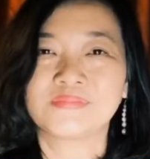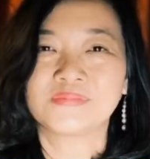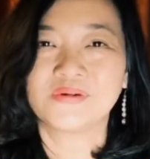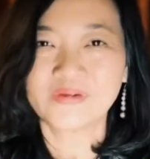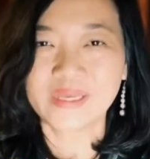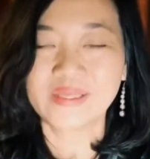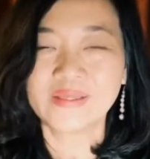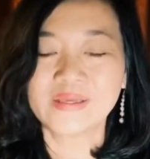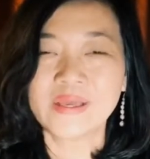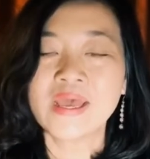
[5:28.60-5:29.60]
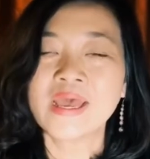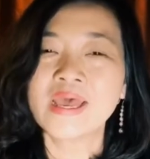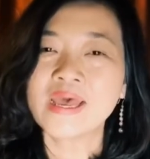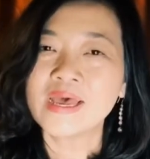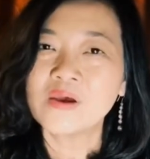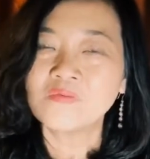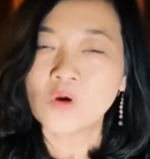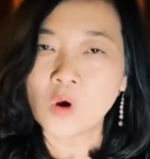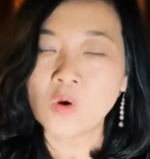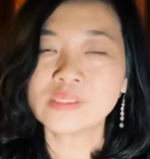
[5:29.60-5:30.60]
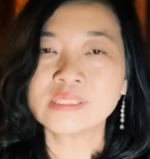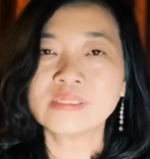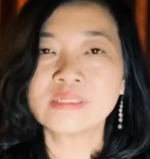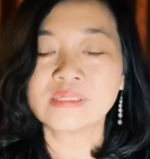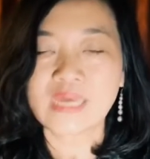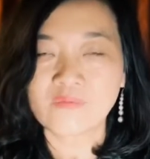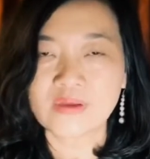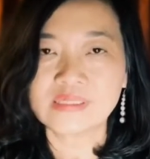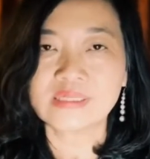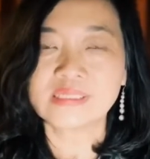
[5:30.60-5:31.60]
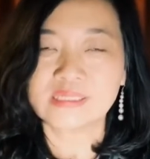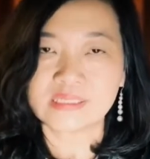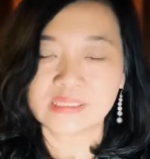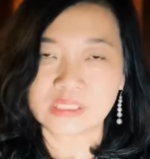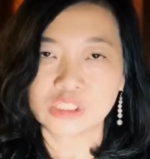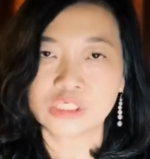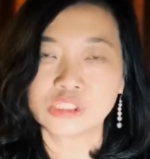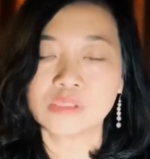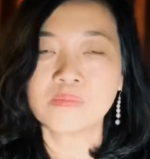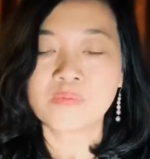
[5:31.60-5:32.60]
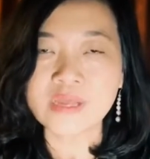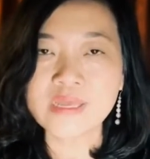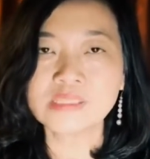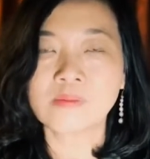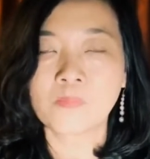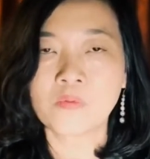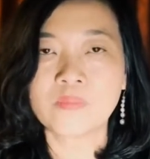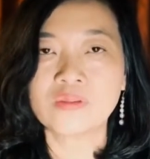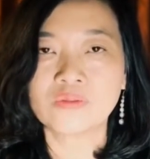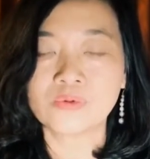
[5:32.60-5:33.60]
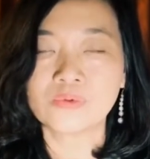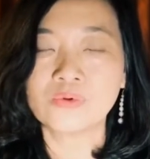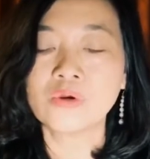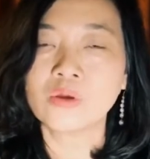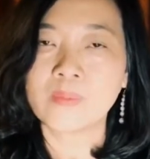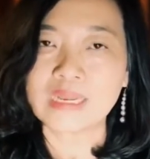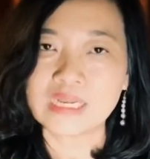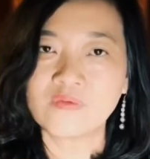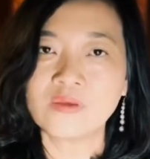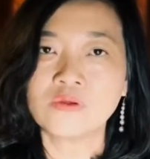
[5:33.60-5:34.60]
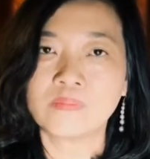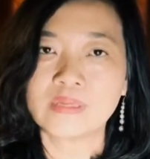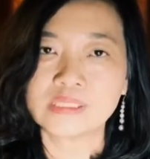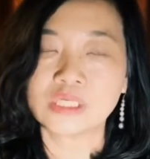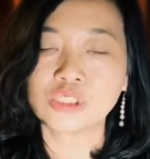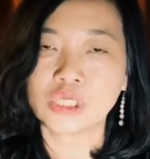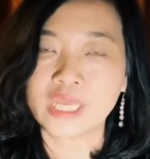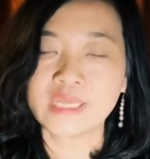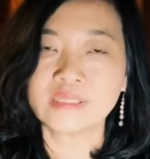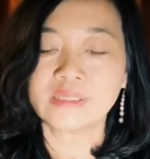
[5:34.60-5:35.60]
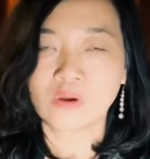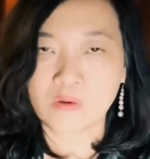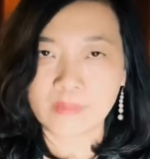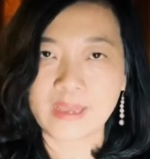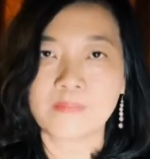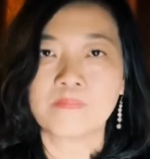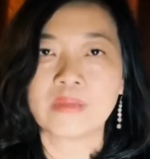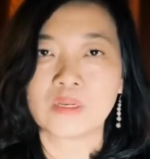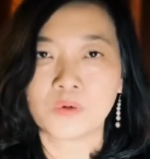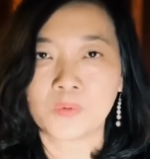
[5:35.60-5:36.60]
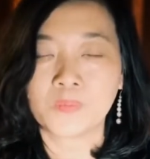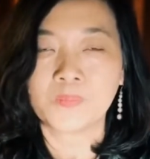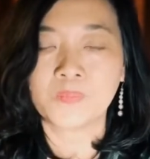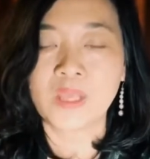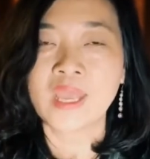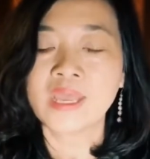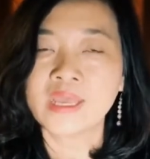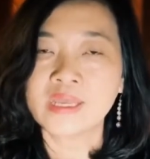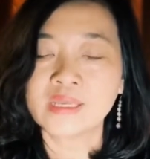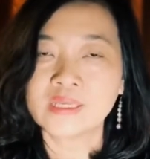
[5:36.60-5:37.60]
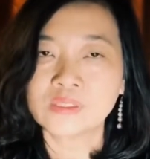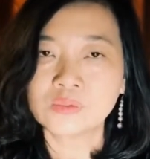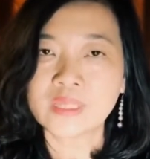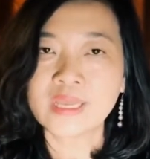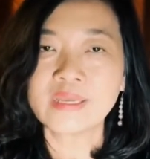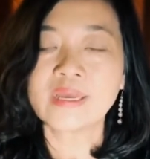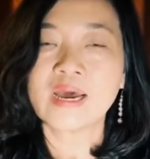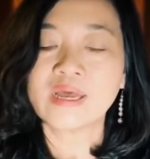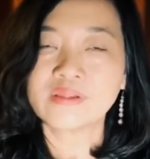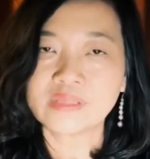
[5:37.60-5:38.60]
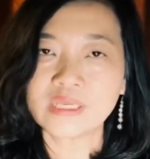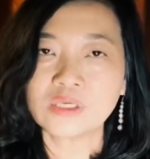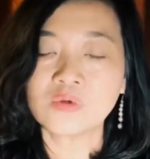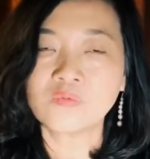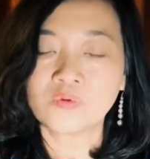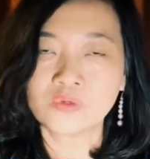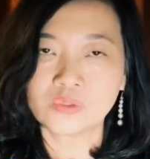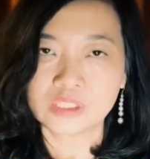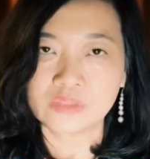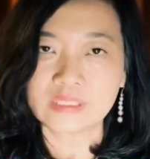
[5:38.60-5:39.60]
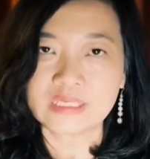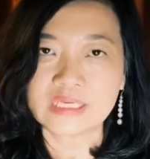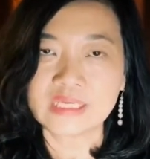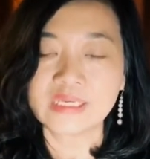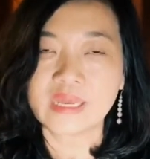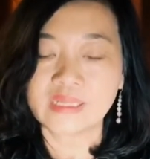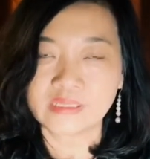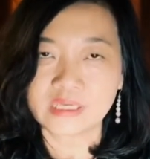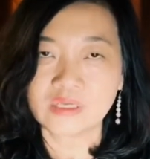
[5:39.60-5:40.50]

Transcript: Okay? For awesome advices and suggestions, please put me through by leaving your message in the comment below. Today, I thank you for your tuning in and thank you